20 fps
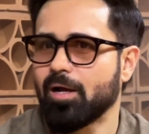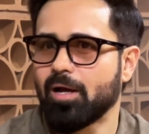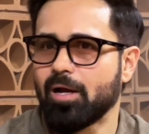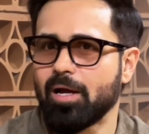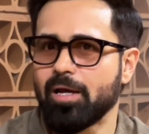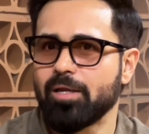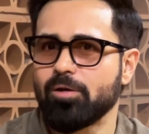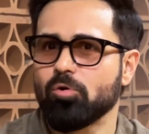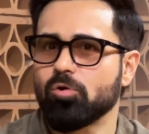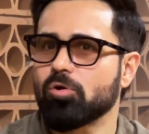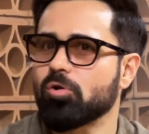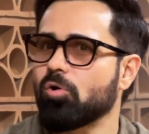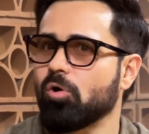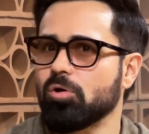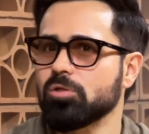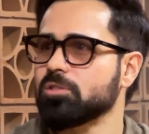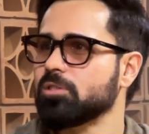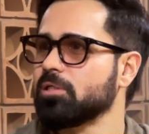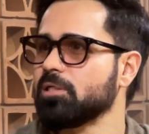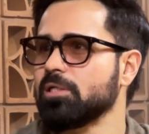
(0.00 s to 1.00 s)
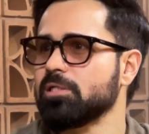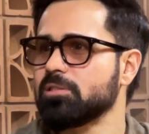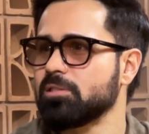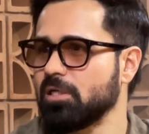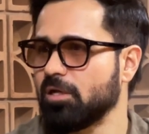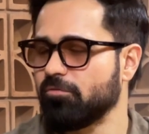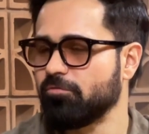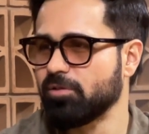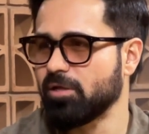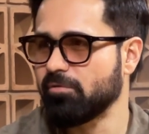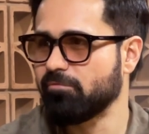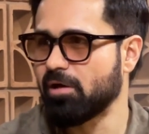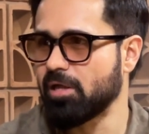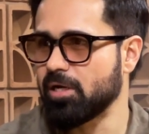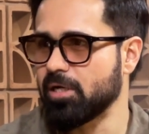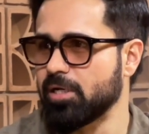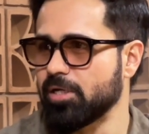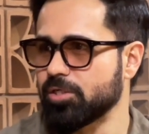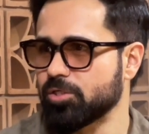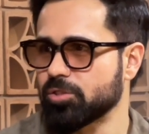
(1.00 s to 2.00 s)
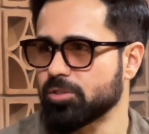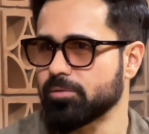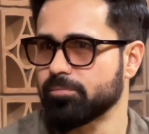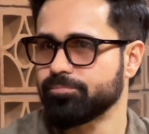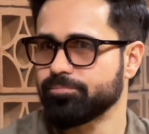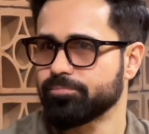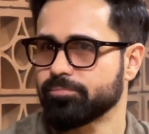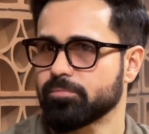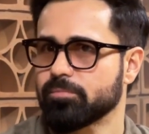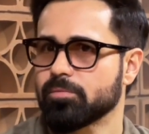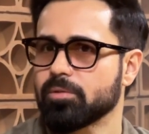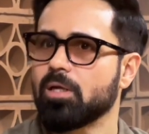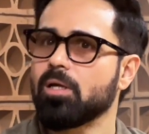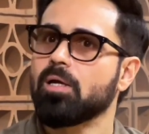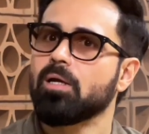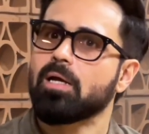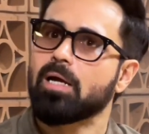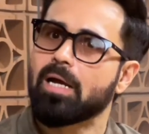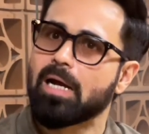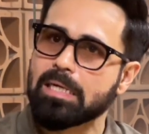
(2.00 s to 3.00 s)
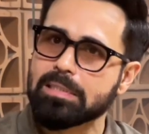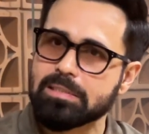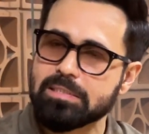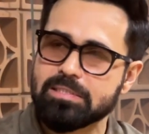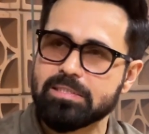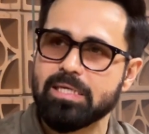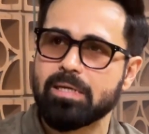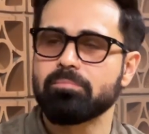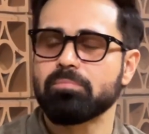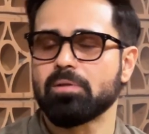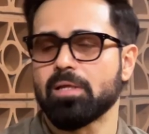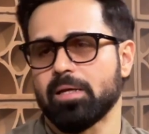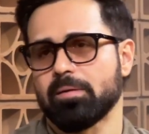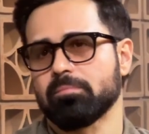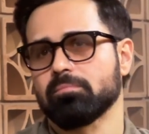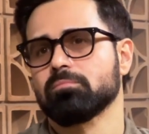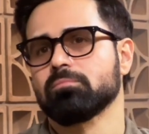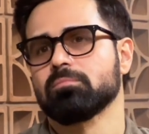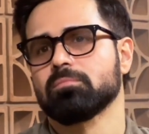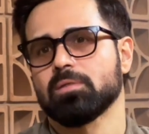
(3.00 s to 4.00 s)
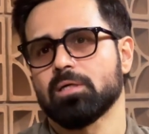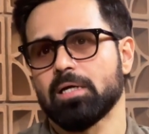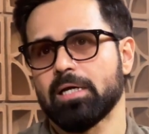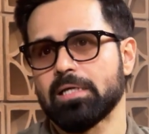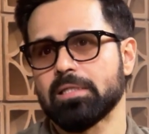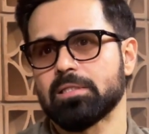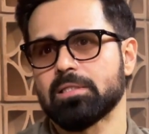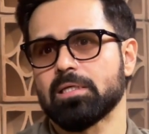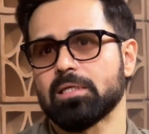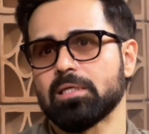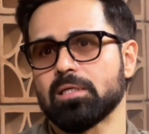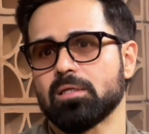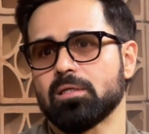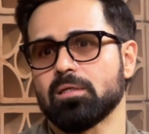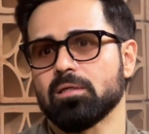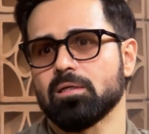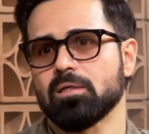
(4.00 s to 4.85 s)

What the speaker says: I don't constantly seek for that validation. At the same time, I think,